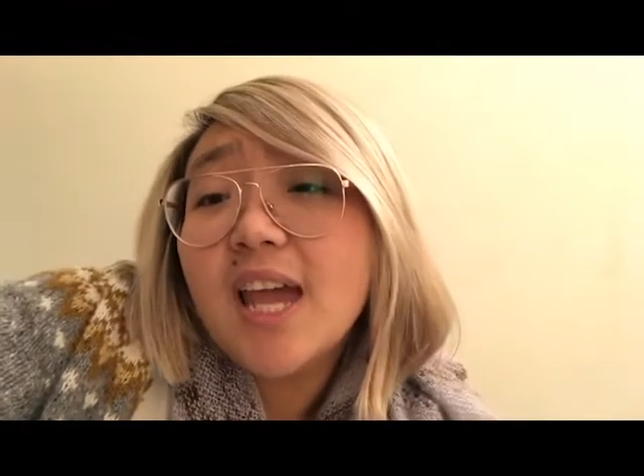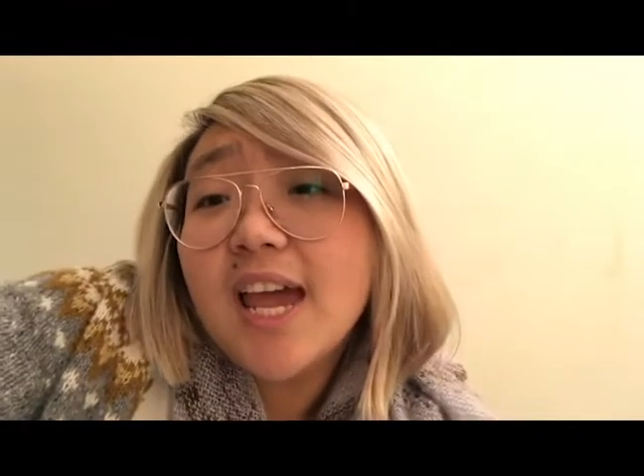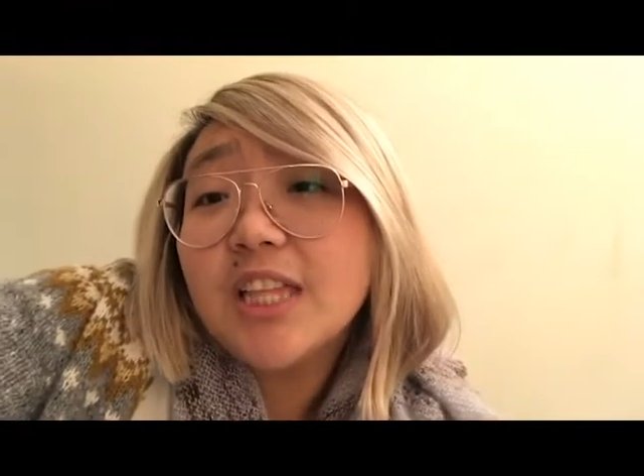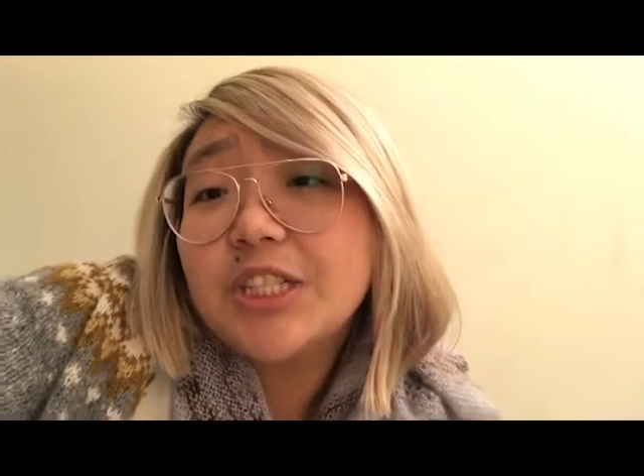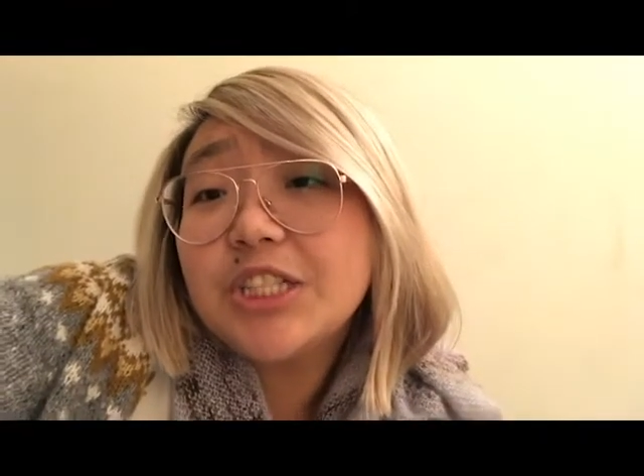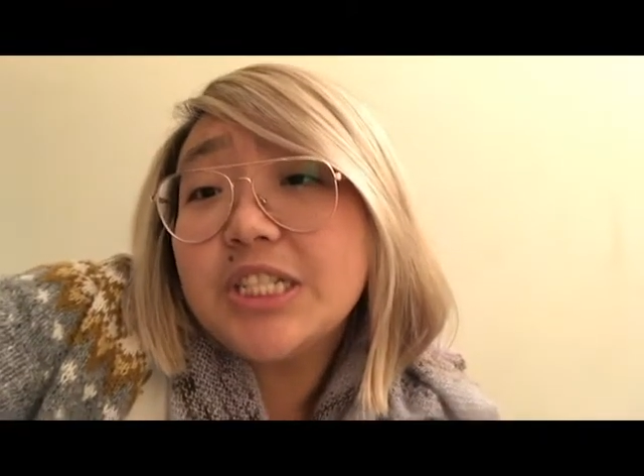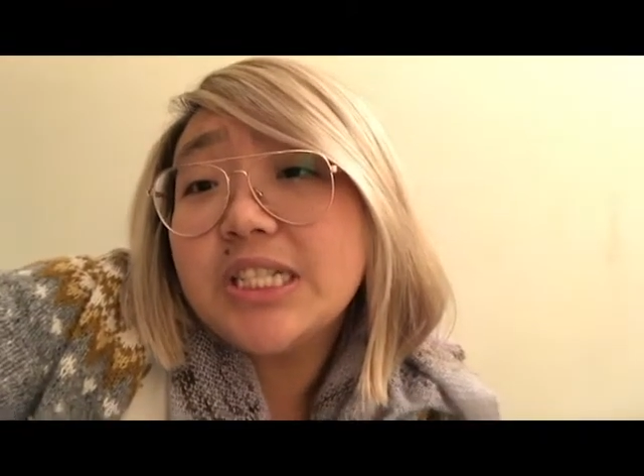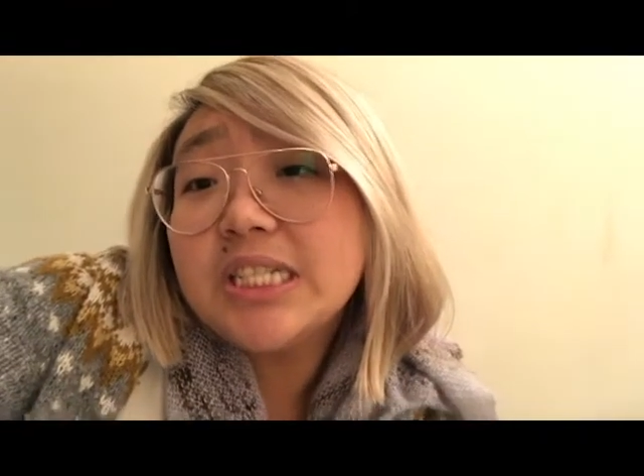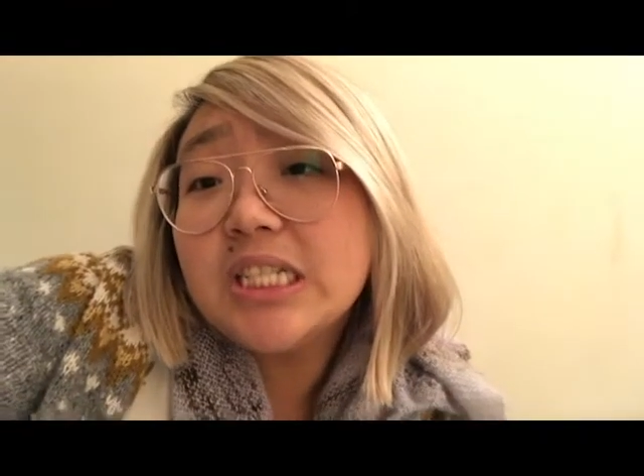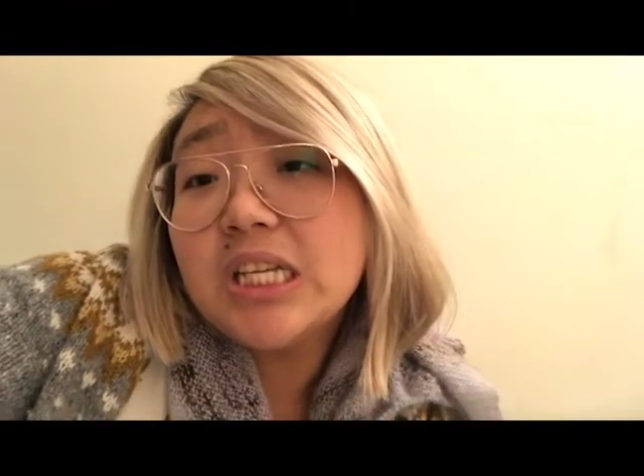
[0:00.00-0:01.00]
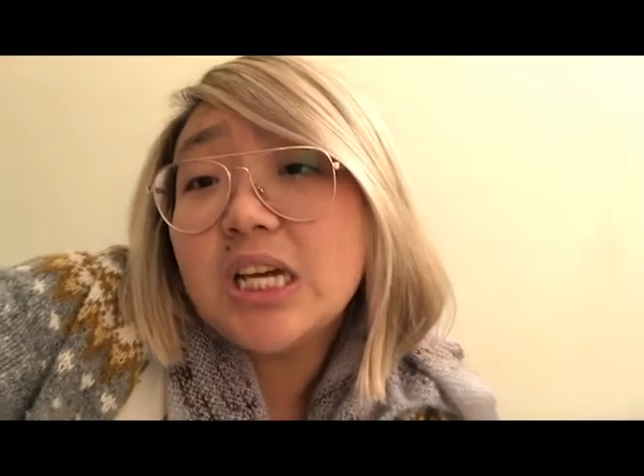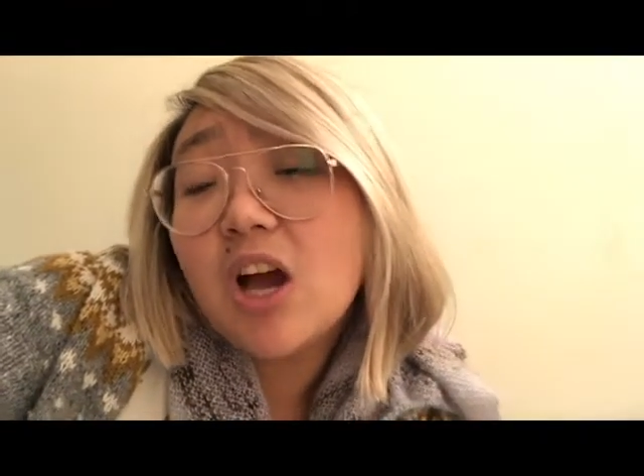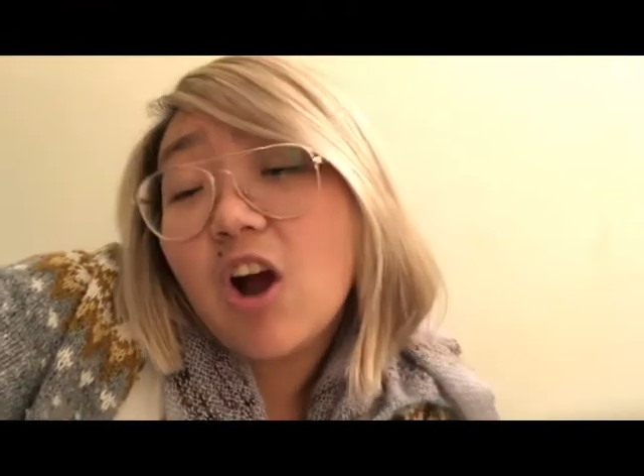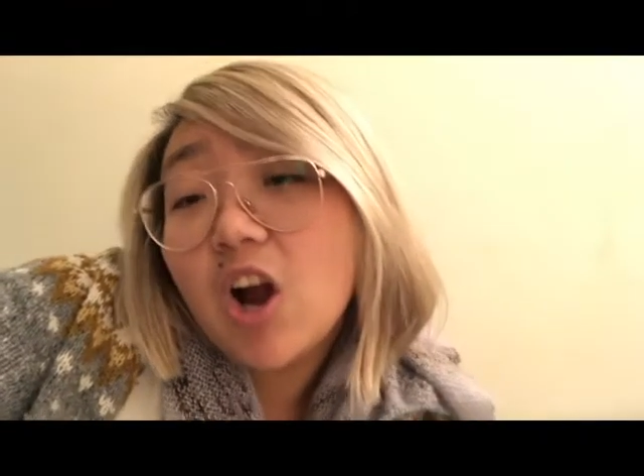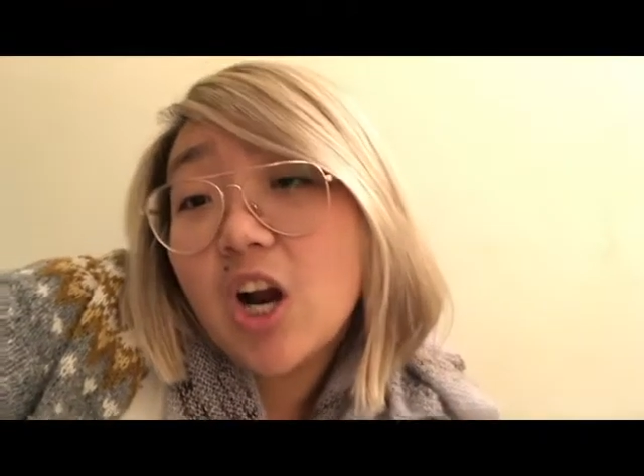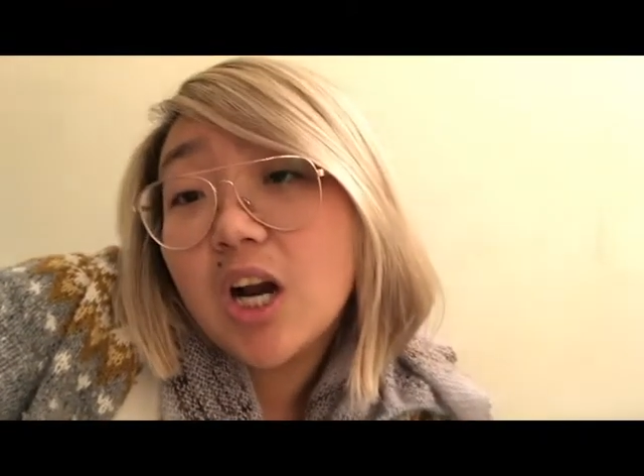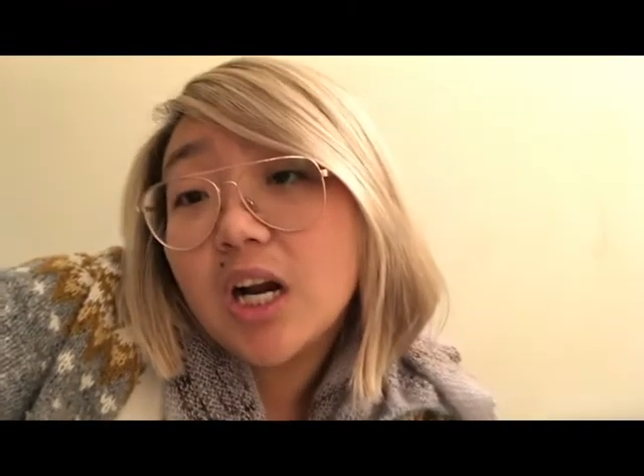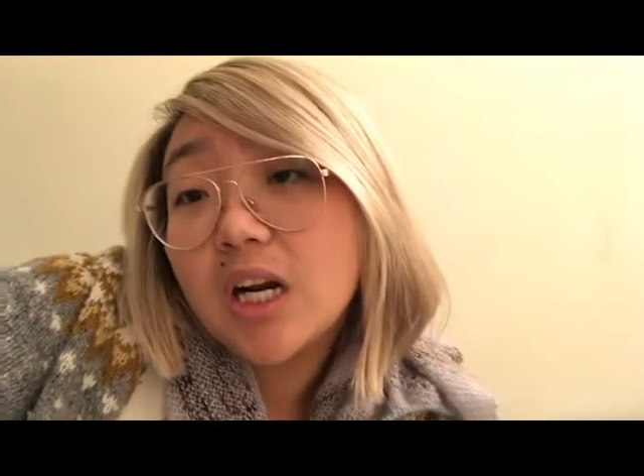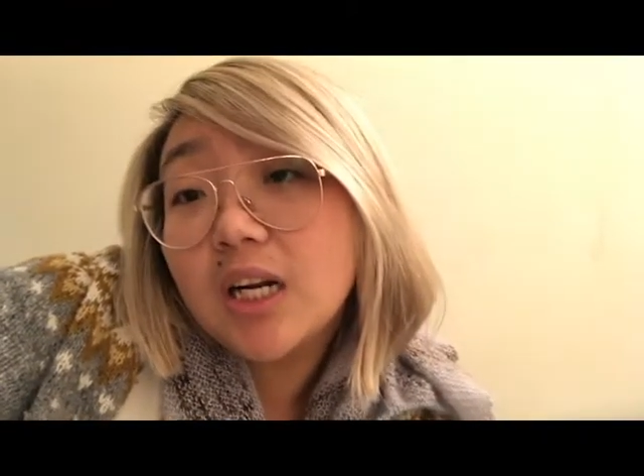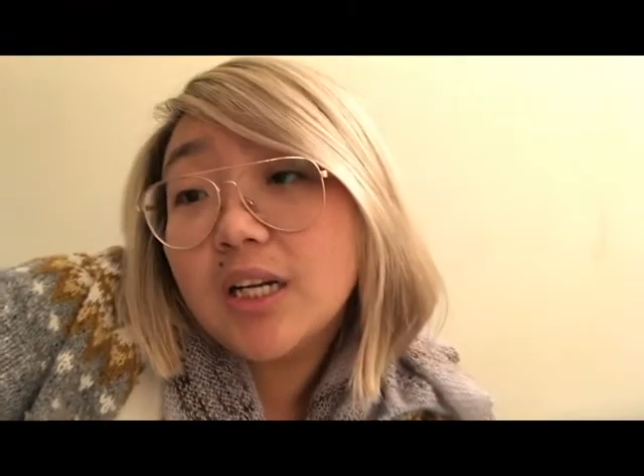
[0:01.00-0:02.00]
allergies
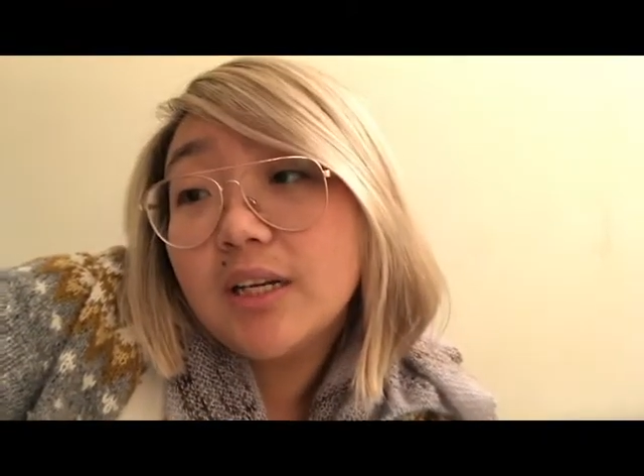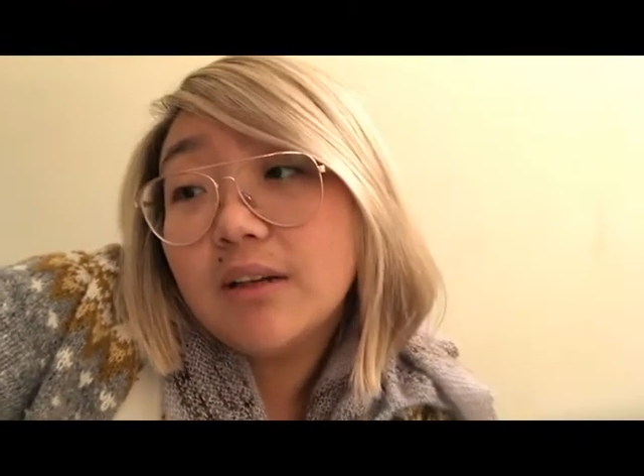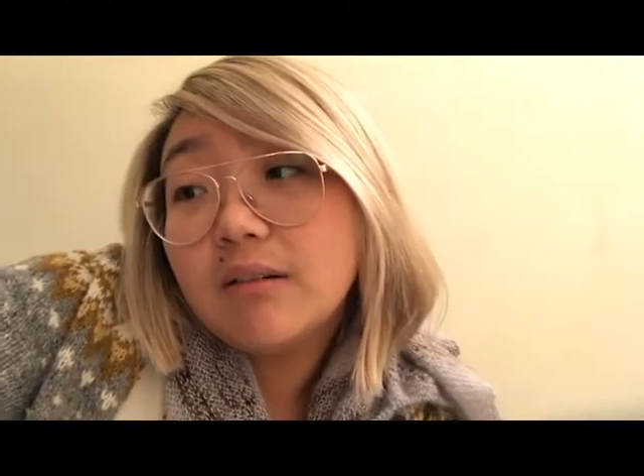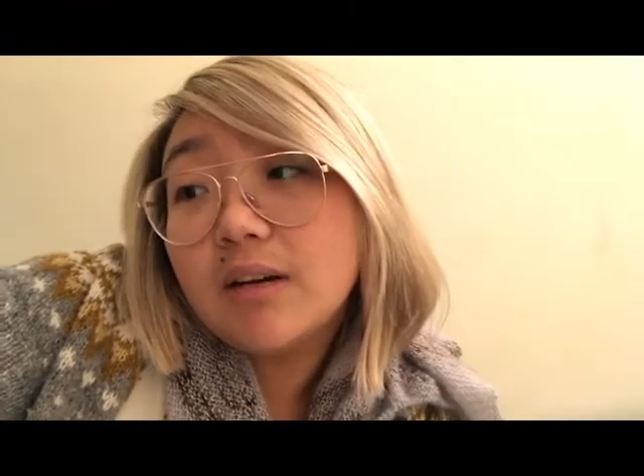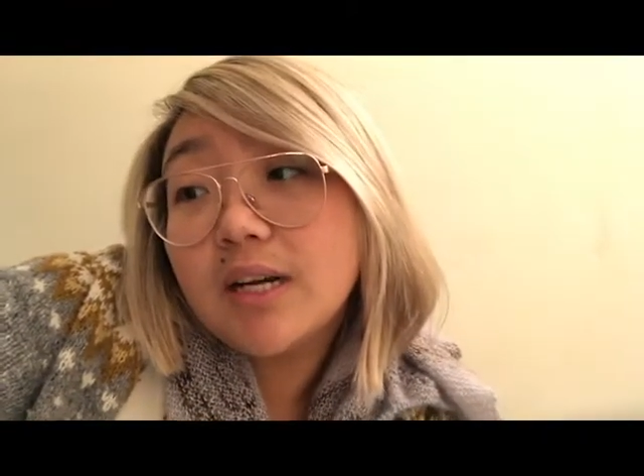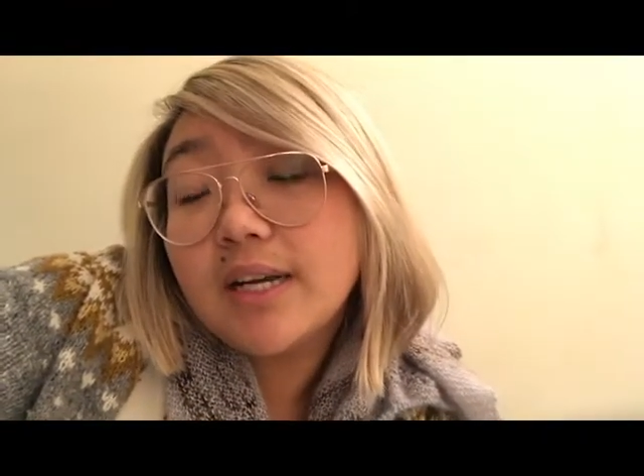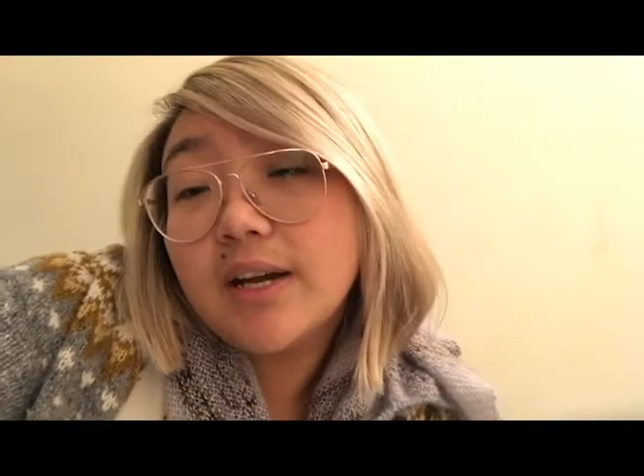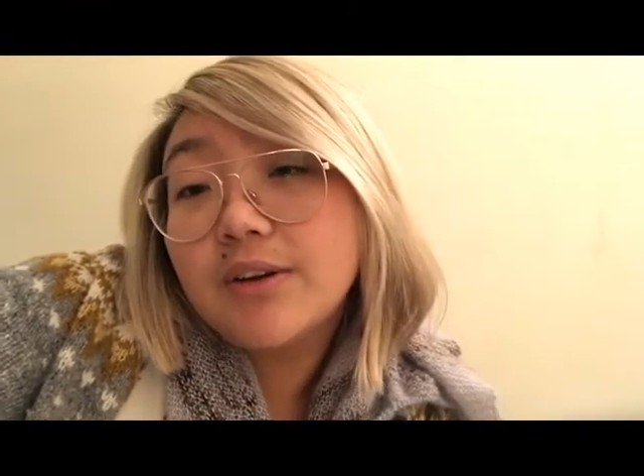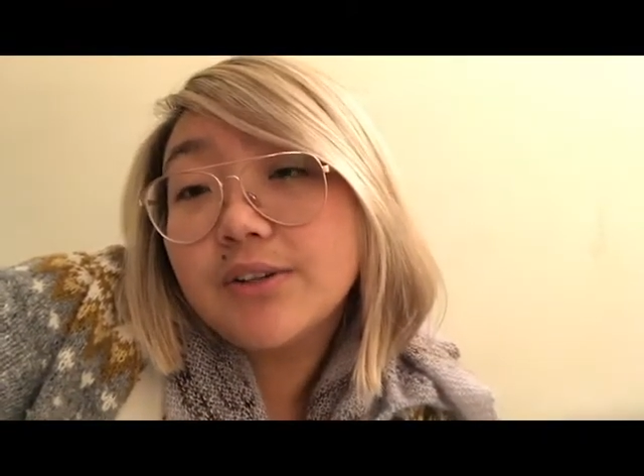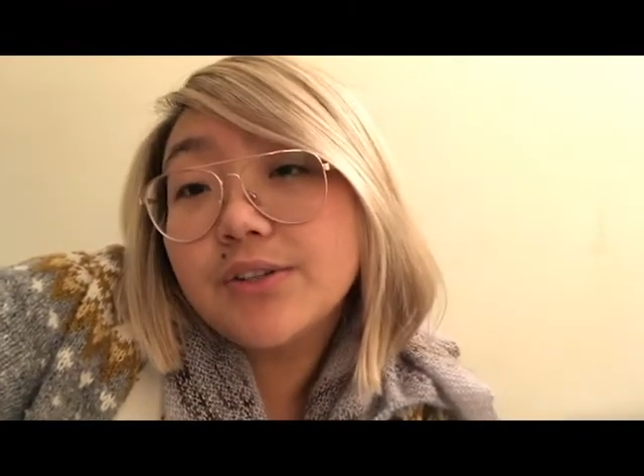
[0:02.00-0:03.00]
are right now.